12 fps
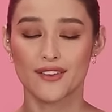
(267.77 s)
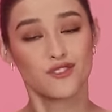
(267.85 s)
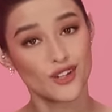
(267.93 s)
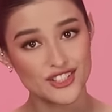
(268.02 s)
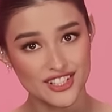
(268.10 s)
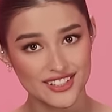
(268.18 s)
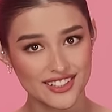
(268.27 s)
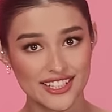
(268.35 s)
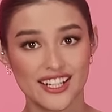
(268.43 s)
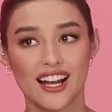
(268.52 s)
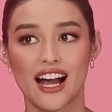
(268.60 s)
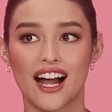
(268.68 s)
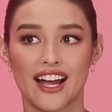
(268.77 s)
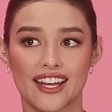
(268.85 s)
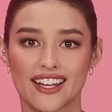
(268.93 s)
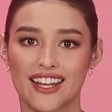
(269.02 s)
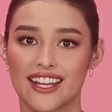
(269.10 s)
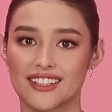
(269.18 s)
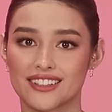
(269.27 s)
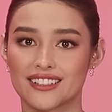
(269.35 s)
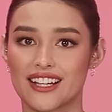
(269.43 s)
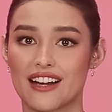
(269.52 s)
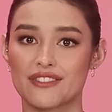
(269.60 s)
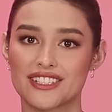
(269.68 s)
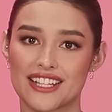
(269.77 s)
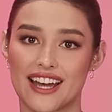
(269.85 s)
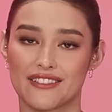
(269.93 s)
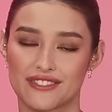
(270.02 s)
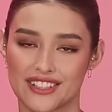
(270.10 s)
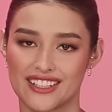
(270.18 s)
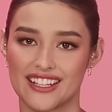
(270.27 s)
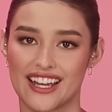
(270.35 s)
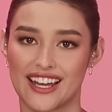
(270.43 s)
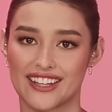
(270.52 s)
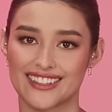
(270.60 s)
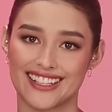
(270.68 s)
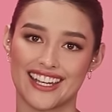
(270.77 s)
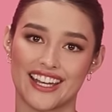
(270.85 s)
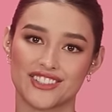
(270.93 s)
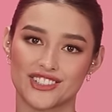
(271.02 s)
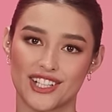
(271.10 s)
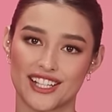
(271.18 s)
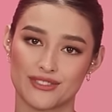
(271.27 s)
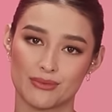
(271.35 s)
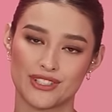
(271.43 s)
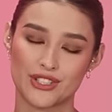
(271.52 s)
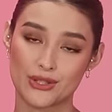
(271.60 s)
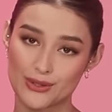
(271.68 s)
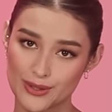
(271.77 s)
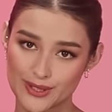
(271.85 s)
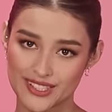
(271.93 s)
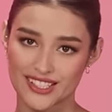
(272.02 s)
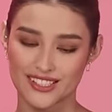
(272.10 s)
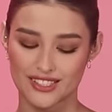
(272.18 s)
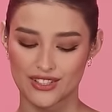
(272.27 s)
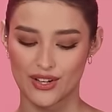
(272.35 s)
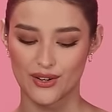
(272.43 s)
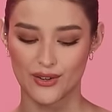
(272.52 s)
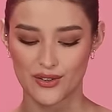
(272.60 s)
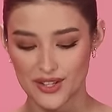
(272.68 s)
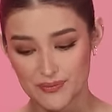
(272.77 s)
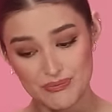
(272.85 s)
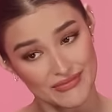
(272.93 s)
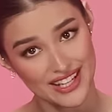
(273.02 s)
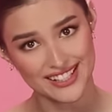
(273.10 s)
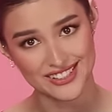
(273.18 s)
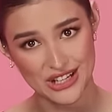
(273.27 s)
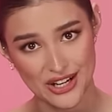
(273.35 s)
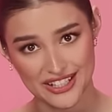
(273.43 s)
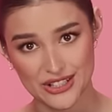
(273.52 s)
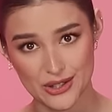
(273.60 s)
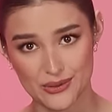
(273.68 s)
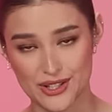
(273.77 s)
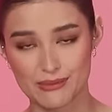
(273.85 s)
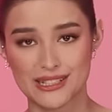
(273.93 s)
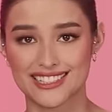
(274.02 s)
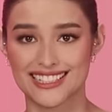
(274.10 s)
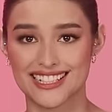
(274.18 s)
Unfortunately, I ate the Laffy Taffy and the candle has been used, so it's not here with me